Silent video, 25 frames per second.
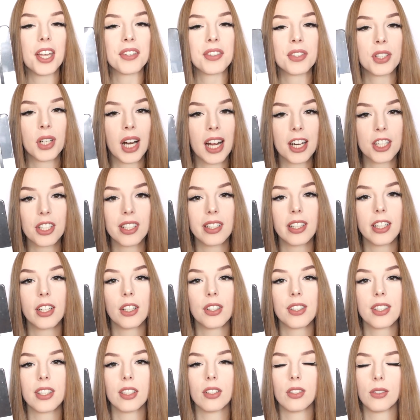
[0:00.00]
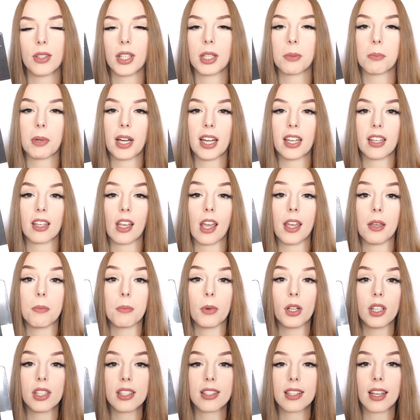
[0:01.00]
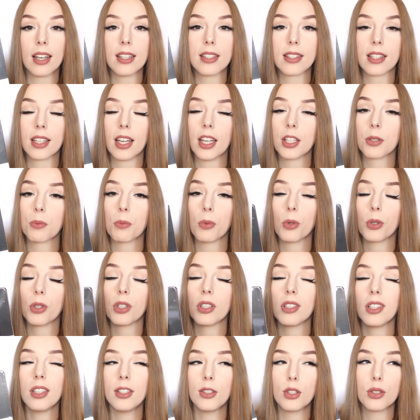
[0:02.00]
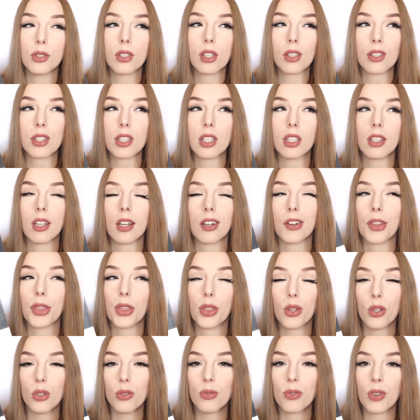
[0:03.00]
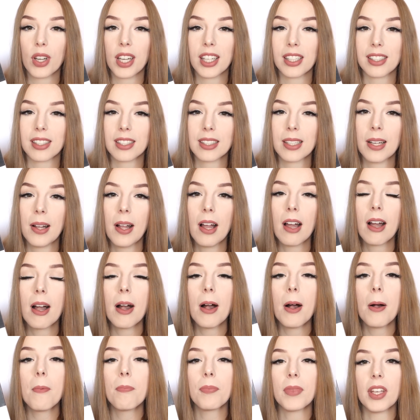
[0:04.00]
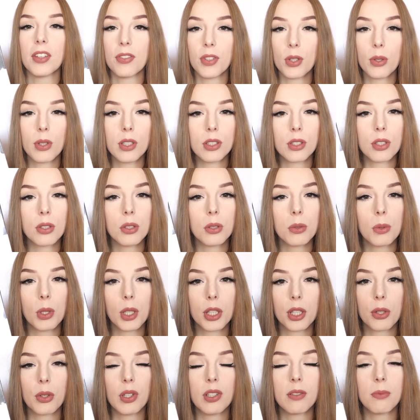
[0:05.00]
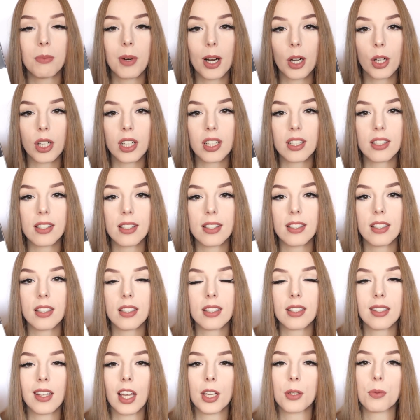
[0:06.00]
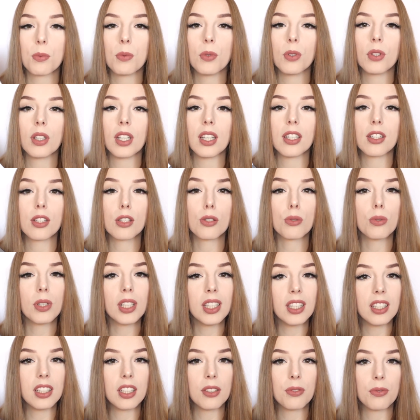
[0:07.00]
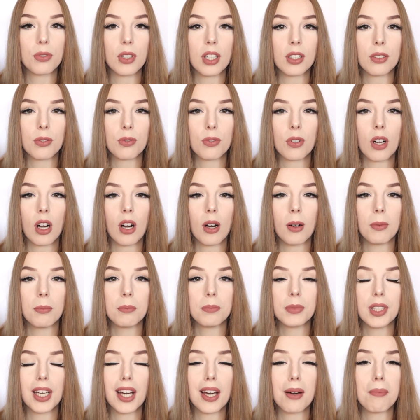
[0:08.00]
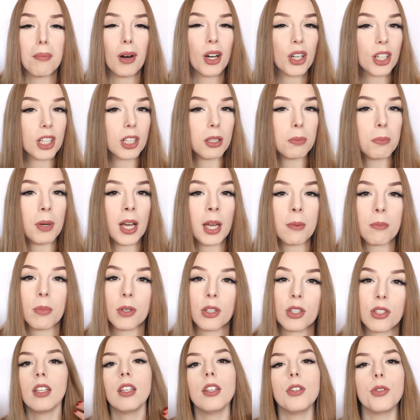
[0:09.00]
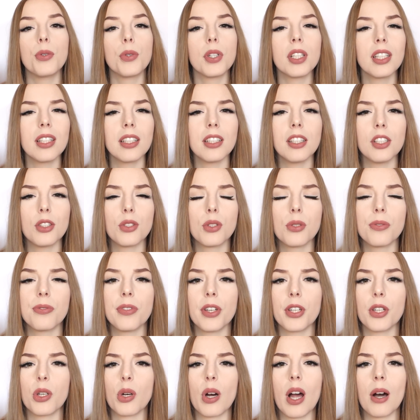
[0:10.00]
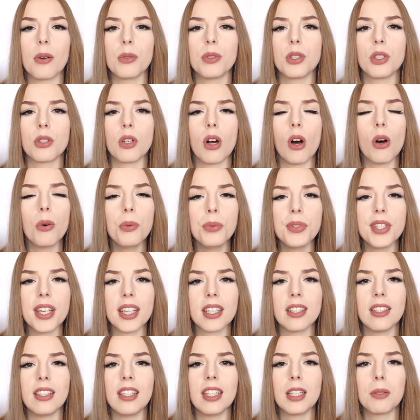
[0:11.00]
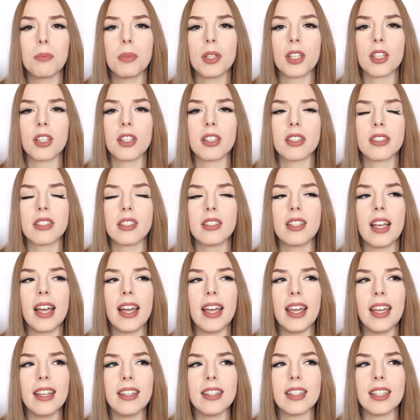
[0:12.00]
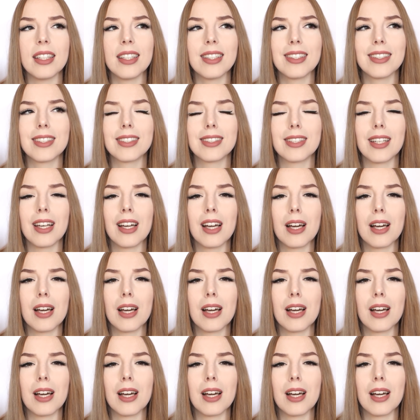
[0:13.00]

If you're actually considering buying a Moleskine sketchbook, you need to consider two things. If you want to work with markers in the sketchbook, it's really different from the marker papers. You really need to figure out your own technique, because the ink is